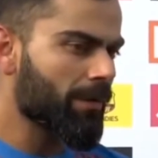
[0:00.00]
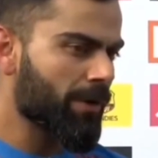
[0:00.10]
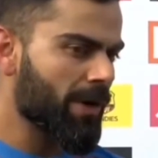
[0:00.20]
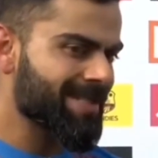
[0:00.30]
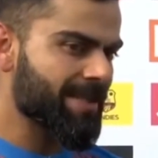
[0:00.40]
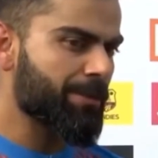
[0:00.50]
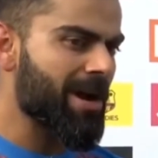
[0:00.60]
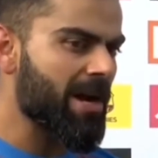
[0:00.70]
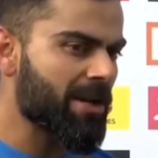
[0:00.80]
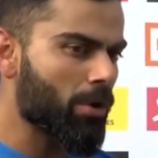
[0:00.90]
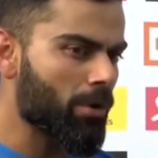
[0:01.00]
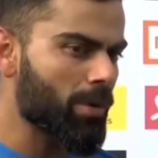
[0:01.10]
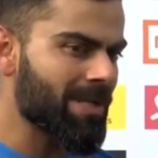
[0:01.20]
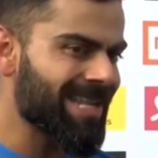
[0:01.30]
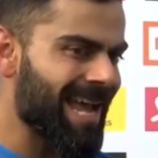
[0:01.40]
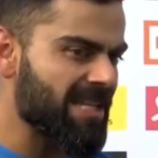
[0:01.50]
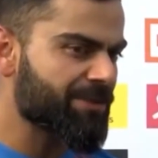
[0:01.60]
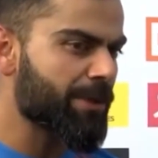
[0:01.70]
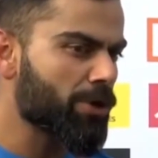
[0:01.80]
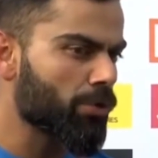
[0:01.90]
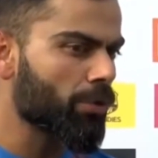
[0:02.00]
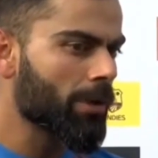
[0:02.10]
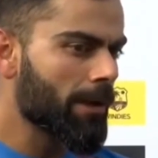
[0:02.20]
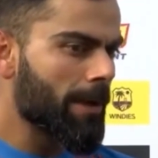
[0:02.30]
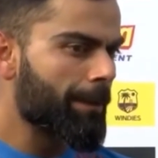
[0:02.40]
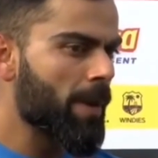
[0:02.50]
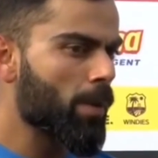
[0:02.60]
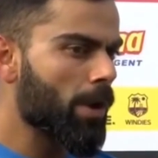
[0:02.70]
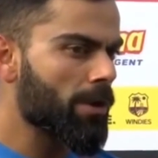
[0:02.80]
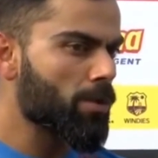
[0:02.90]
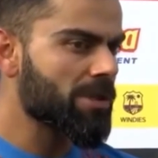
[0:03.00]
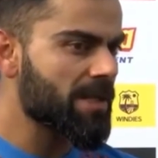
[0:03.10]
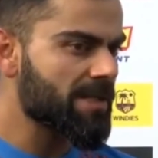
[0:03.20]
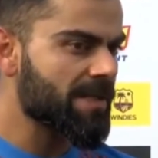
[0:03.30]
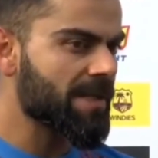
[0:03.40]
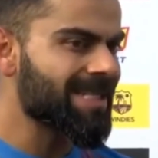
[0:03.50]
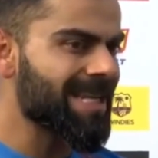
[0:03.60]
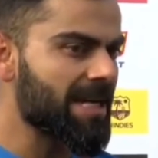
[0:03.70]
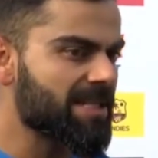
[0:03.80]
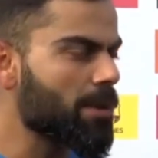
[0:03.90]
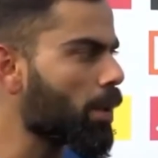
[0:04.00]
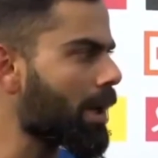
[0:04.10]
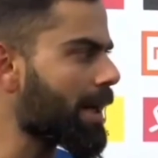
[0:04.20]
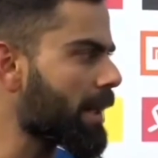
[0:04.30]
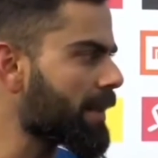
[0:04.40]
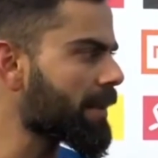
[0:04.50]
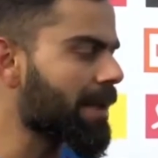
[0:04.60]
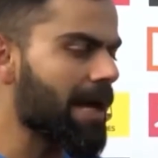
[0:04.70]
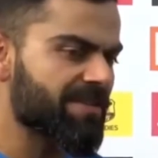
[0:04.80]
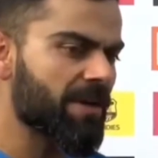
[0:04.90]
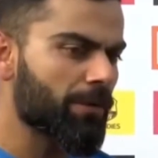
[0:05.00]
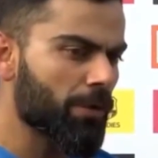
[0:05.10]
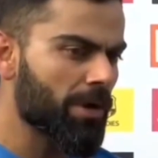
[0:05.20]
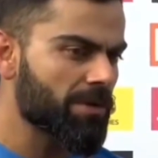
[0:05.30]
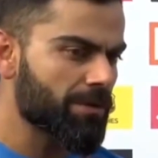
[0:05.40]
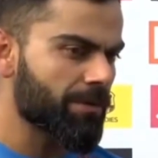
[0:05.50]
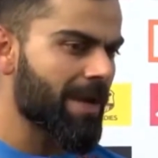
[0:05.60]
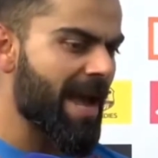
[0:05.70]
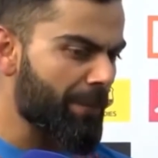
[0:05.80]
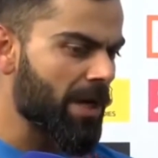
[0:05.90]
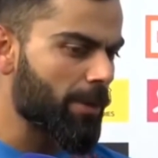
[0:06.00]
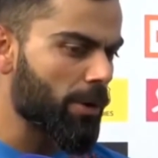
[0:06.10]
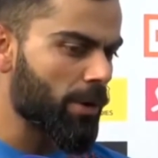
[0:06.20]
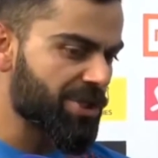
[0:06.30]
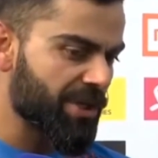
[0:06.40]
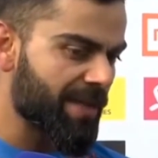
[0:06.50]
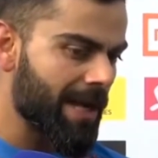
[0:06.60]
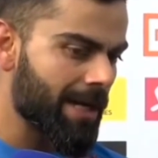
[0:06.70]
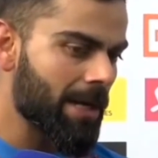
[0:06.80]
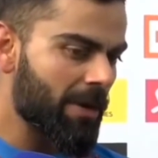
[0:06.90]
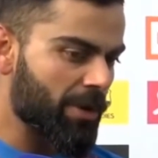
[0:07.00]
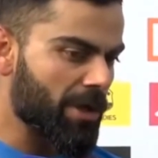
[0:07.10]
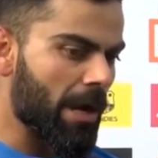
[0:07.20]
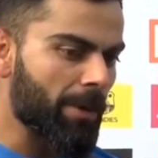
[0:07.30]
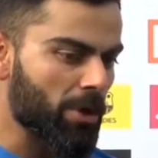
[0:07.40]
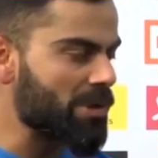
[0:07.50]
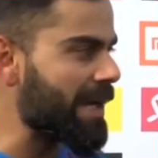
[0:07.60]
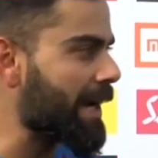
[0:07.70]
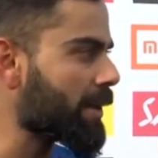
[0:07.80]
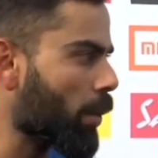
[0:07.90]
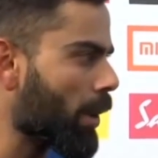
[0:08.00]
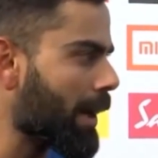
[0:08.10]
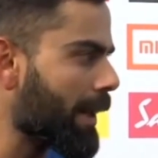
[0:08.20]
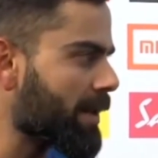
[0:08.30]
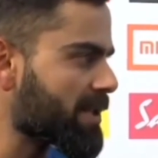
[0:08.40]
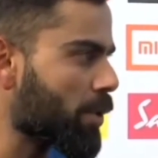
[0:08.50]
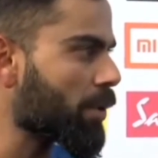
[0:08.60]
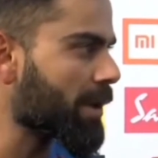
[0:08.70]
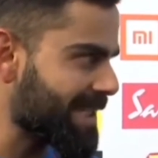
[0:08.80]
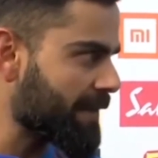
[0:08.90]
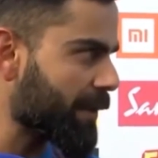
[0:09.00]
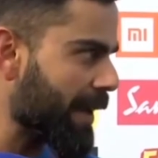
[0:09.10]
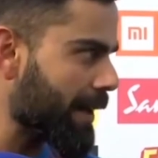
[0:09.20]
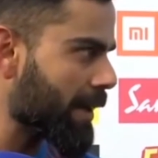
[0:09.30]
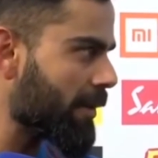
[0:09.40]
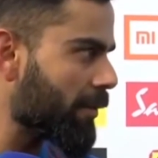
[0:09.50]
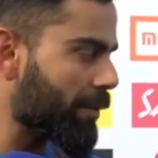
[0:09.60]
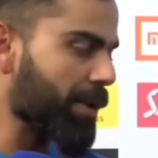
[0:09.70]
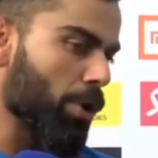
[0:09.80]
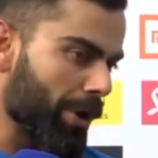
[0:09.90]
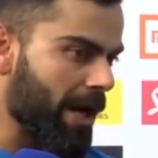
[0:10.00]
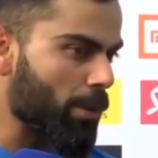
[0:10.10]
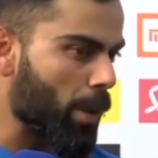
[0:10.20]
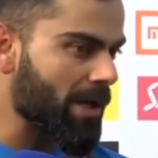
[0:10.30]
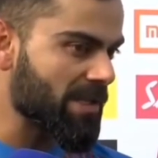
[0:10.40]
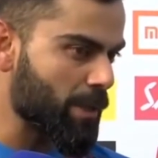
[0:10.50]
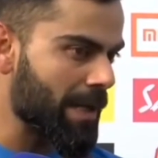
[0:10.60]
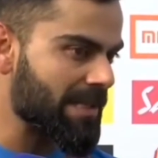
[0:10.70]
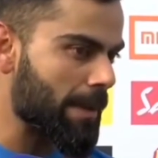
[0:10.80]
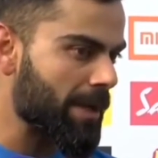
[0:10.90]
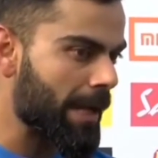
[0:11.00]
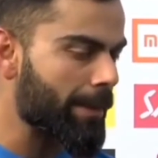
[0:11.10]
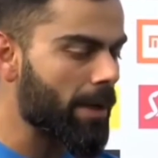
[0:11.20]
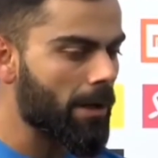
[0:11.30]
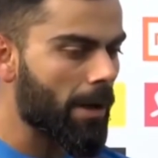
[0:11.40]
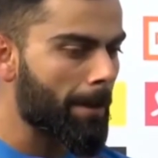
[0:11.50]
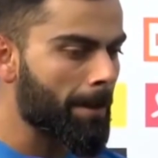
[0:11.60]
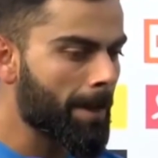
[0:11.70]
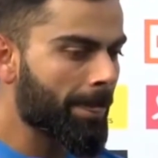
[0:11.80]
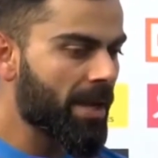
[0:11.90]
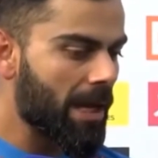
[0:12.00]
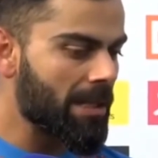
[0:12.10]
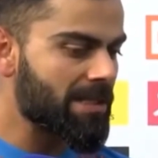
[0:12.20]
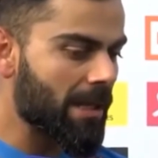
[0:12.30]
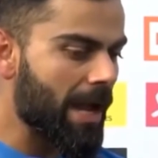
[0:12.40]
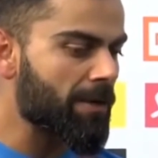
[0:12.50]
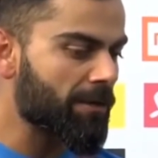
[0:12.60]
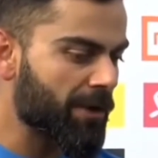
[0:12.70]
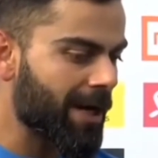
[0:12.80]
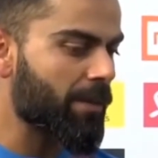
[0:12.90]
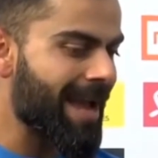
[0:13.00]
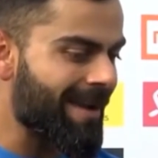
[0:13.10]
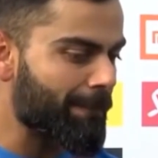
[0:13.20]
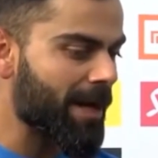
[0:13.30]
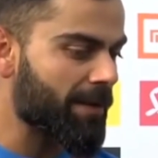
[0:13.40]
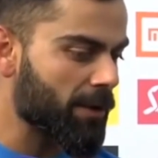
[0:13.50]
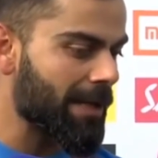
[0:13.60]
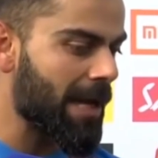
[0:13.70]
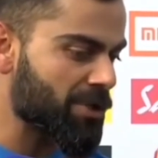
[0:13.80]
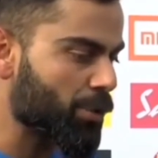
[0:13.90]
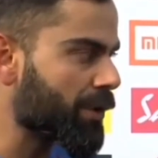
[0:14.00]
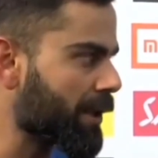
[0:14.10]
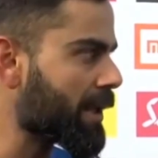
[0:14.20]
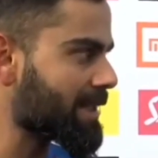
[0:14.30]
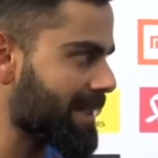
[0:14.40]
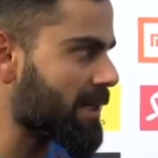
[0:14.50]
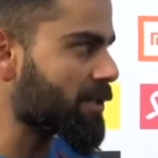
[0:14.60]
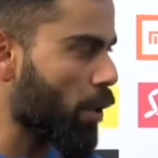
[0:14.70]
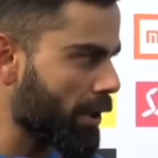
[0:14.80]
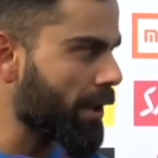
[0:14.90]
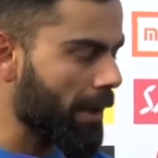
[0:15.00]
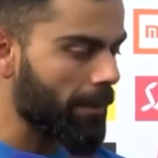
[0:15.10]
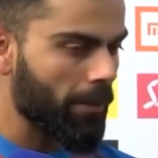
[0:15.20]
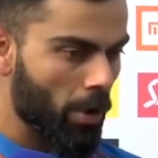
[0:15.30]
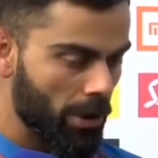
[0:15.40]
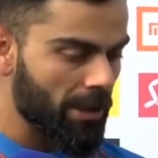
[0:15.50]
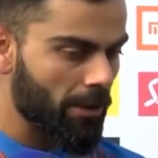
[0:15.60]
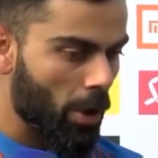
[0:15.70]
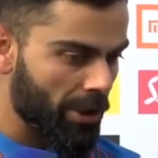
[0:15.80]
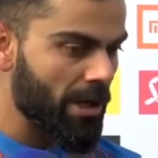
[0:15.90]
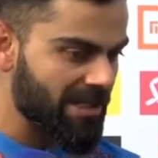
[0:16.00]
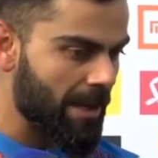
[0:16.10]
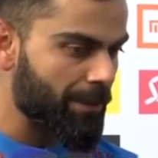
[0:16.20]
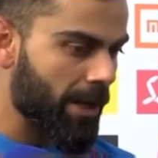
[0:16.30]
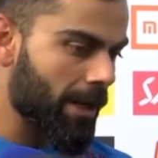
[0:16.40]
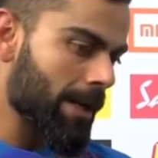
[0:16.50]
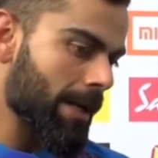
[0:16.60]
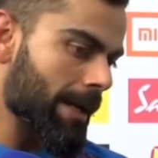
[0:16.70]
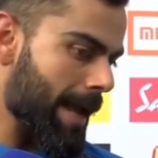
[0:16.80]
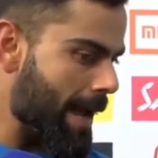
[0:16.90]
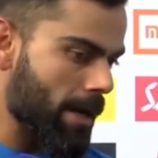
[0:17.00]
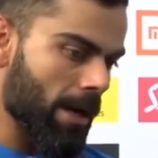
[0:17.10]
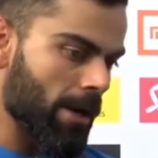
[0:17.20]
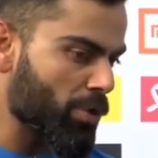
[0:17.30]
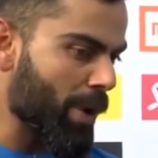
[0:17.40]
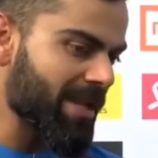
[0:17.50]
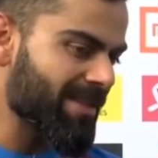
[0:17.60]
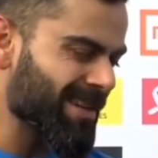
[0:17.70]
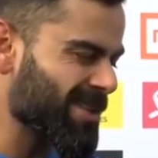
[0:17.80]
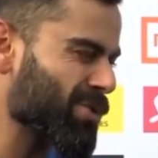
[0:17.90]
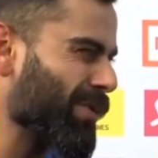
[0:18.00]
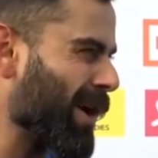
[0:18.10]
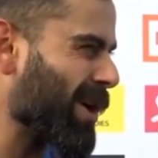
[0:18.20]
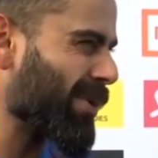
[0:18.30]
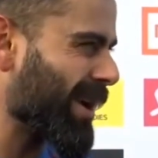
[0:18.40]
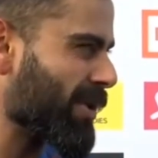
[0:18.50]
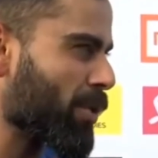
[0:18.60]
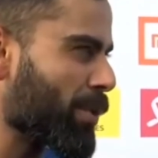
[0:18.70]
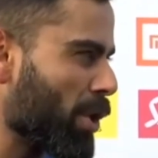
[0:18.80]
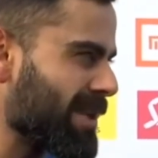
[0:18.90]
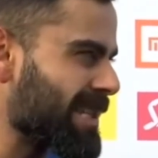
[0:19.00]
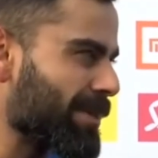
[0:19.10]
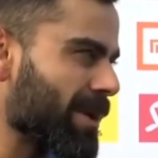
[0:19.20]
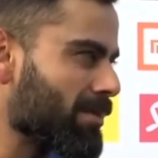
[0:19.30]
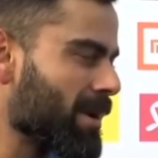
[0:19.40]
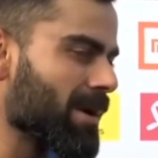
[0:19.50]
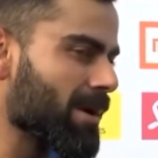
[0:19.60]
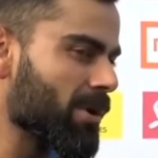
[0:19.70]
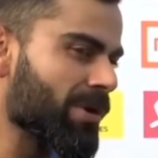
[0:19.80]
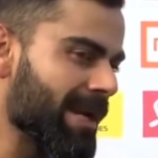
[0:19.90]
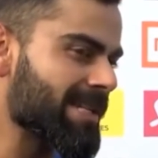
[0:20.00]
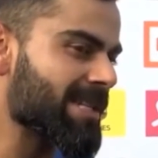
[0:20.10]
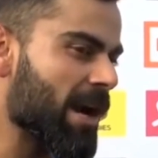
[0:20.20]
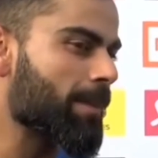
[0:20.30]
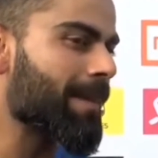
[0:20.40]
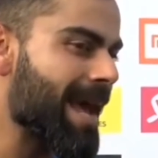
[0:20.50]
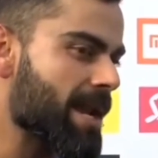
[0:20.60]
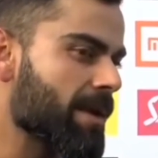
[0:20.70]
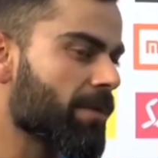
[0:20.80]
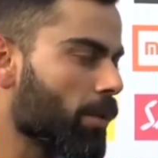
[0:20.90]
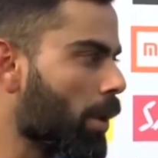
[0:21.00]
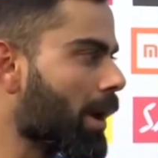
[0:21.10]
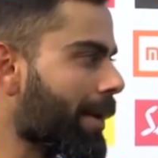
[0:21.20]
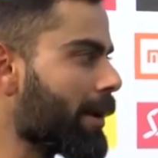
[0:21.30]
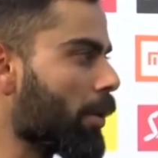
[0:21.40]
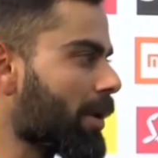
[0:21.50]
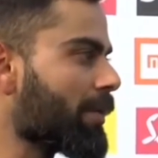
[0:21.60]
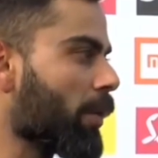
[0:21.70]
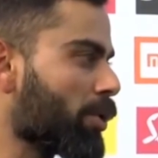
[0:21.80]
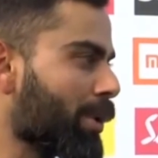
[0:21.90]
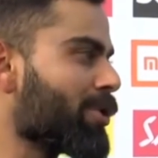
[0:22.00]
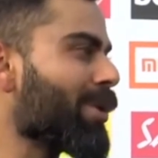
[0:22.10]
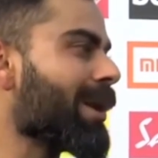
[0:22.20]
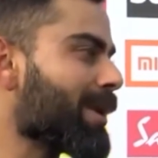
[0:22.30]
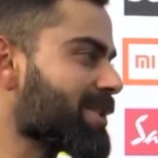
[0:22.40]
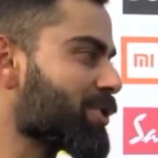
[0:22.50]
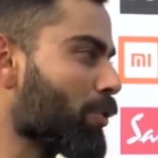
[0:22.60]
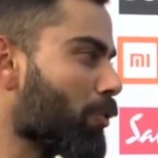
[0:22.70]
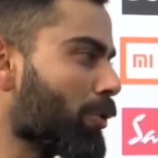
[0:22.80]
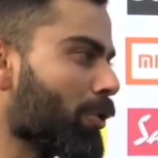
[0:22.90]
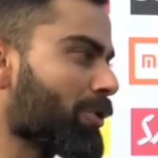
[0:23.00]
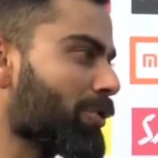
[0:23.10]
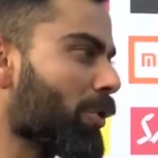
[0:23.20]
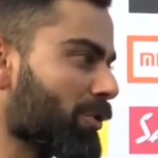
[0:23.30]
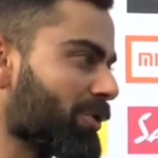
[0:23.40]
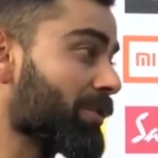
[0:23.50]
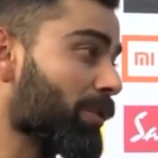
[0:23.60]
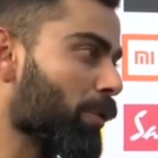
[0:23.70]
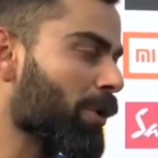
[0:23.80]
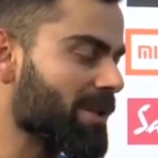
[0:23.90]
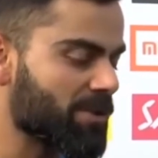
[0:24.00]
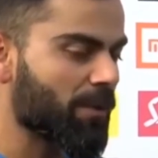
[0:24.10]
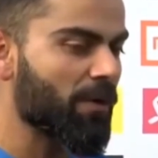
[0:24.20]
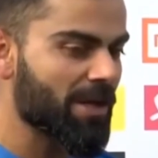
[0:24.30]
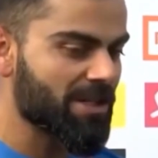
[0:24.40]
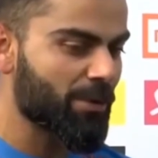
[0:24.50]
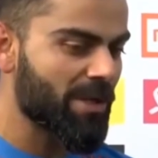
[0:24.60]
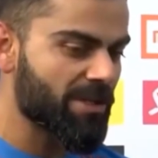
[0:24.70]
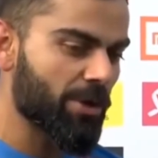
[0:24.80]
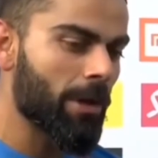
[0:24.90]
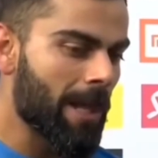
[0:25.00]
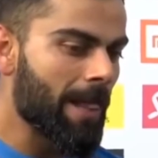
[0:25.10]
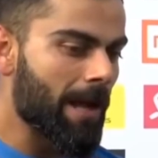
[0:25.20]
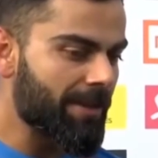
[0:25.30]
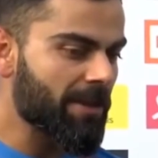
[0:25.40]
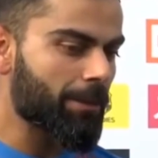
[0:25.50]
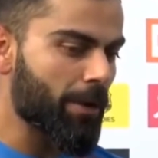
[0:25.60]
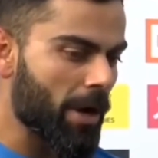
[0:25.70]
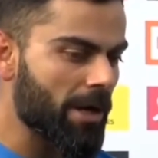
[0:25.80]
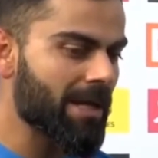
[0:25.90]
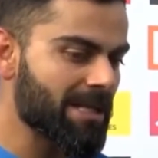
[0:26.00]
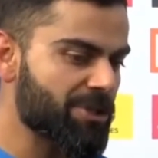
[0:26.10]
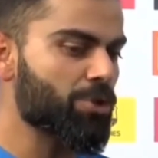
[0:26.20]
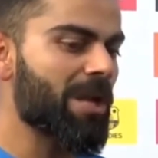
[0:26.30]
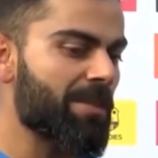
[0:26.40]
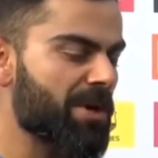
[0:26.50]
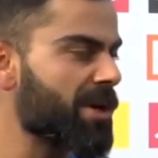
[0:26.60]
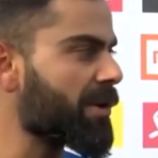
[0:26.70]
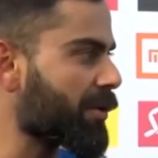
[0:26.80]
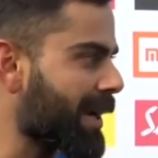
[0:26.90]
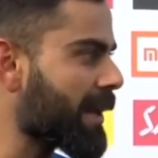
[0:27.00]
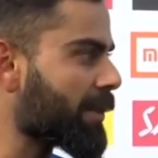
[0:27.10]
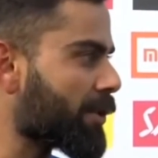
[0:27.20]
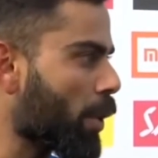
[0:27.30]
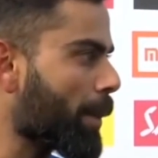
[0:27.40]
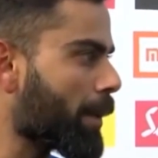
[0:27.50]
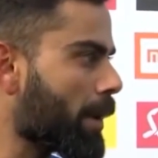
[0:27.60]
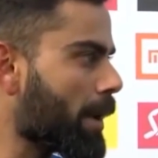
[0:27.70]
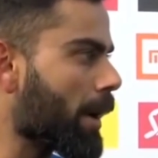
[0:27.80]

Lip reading: For us, the priority always has been to be one of the most consistent sides in the world, and I think in the last 3-4 years we have been able to achieve that. We're the number 2 side in the world, and there's a good reason for that. Been going at one as well sometime, and it's the kind of cricket we have played for the last 2-3 years that has gotten us up there. And 23 is too far away, to be honest. I mean, you really start planning for the World Cup and looking forward to it 12 months to go, not 4 years away. So I think the priority is to keep Indian cricket at the top.